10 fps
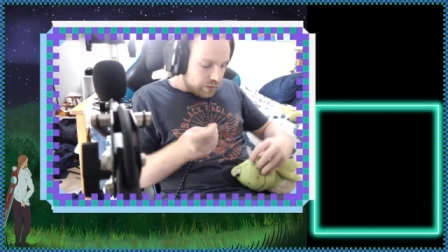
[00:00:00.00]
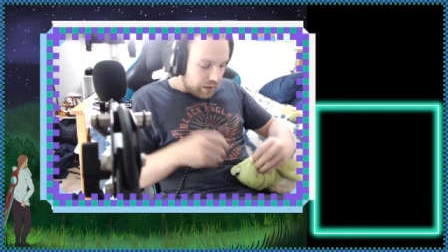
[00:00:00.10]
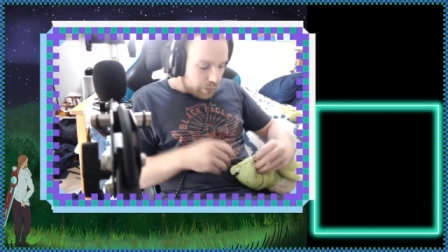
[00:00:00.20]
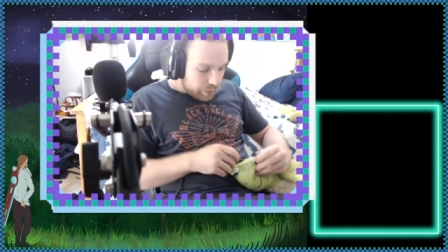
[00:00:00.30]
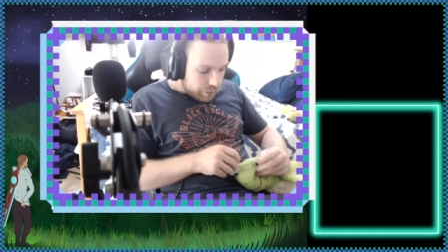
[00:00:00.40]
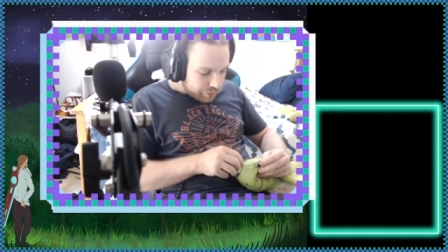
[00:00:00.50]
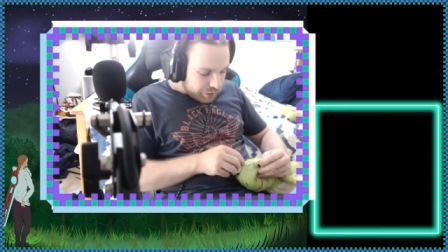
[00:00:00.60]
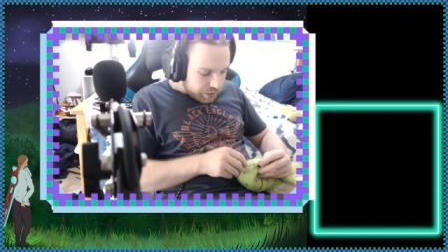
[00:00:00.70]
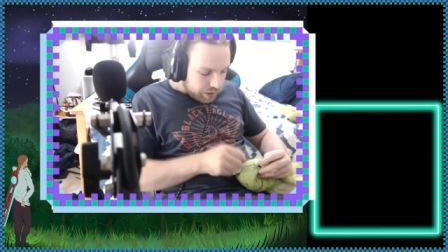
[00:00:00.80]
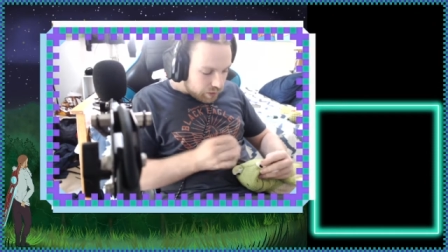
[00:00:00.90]
and then we're gonna
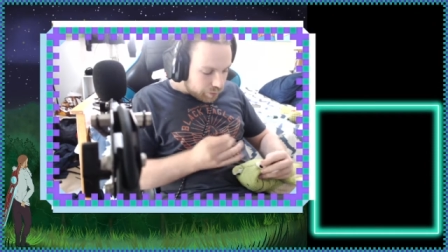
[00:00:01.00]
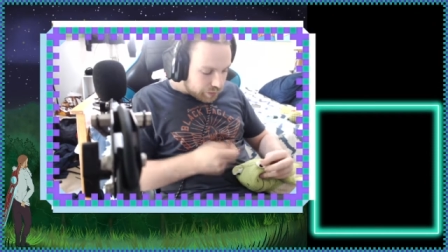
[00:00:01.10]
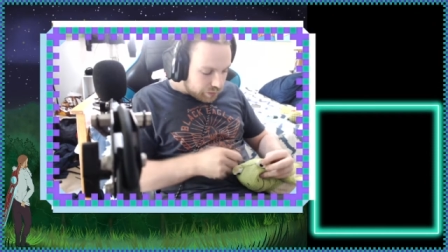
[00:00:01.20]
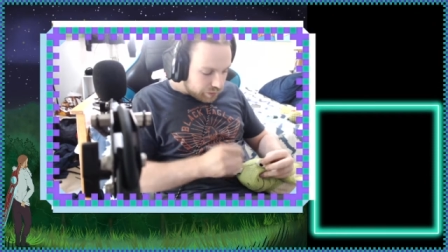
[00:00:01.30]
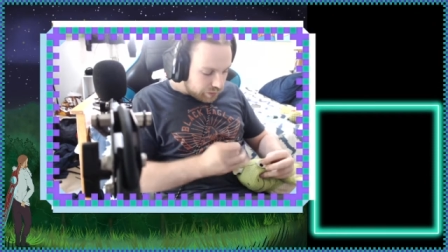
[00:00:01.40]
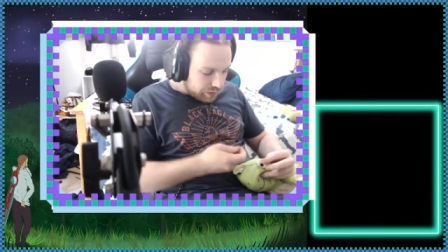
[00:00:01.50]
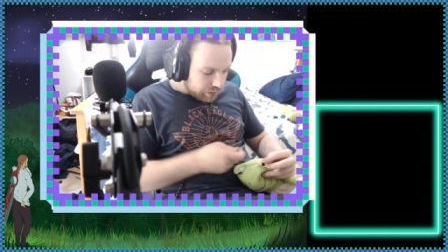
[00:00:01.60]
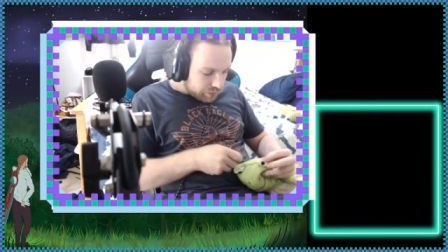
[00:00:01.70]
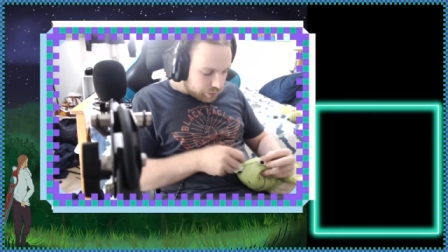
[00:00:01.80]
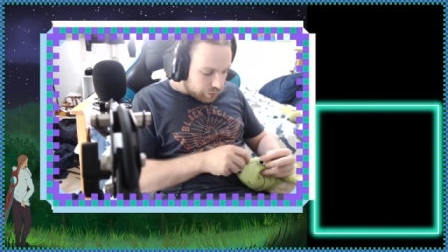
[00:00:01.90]
reach up
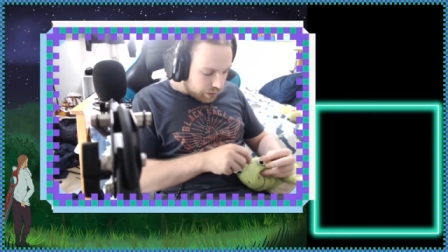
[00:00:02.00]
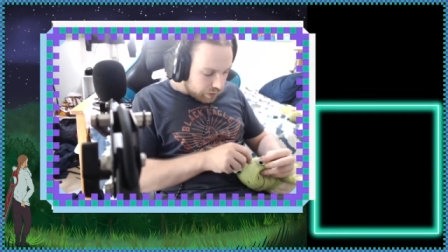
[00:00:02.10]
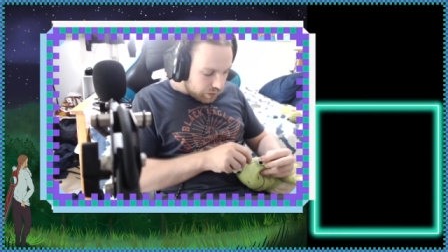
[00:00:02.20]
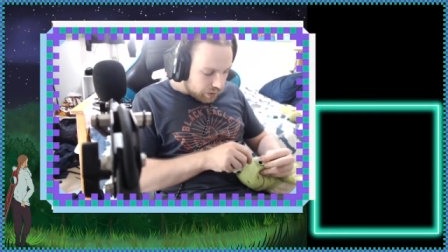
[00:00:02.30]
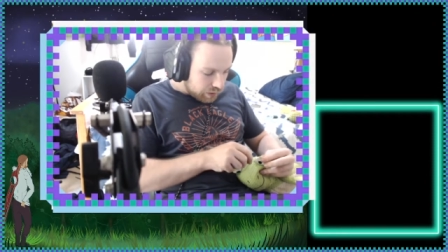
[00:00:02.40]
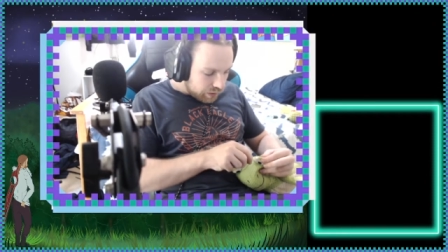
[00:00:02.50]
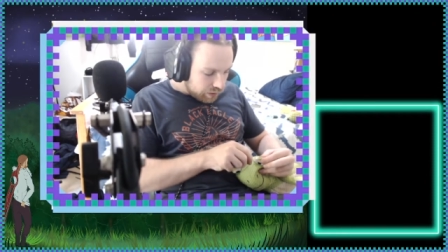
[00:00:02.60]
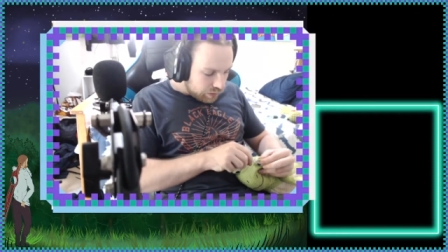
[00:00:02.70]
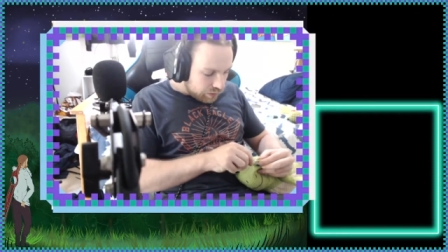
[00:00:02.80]
to our eye.